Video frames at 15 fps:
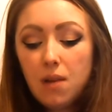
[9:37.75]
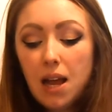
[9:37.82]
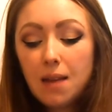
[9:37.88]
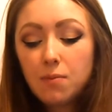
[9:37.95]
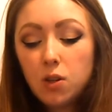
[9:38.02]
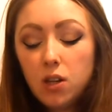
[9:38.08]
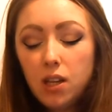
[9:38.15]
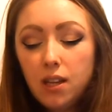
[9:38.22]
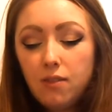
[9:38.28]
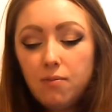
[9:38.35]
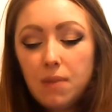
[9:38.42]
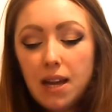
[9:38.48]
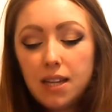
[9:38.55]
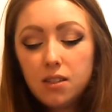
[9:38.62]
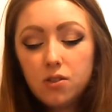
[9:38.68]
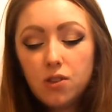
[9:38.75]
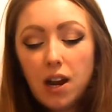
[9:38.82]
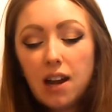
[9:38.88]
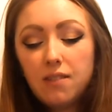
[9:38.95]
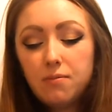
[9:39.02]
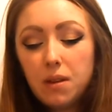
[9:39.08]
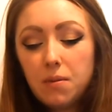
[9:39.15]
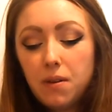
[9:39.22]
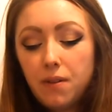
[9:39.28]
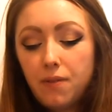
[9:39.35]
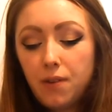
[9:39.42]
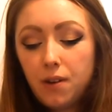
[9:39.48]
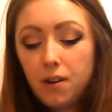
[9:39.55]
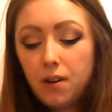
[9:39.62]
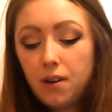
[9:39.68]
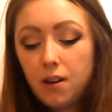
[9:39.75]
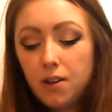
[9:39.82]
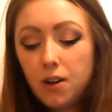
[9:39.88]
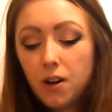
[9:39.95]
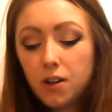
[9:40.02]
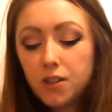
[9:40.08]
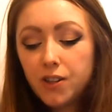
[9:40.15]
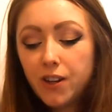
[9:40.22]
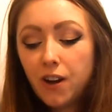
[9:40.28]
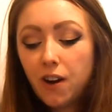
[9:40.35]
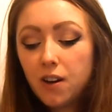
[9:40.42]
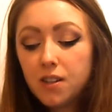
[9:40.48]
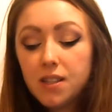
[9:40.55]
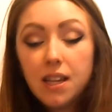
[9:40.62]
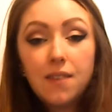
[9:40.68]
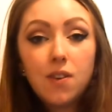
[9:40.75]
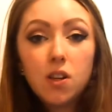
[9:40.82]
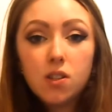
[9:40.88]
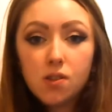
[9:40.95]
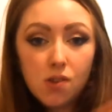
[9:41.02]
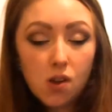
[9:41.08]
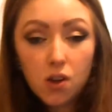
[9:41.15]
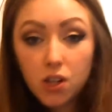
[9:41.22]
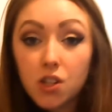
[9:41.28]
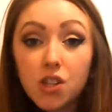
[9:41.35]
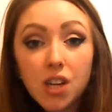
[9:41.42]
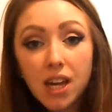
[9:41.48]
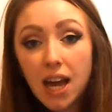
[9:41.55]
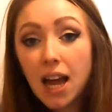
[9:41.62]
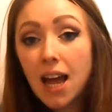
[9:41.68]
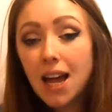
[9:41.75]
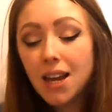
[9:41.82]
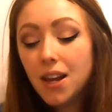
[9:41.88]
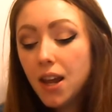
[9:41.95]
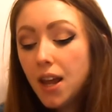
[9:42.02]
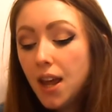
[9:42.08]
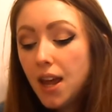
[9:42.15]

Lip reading: I'm going to leave mine to dry maybe for an hour, 2 hours. Leave it as long as you can.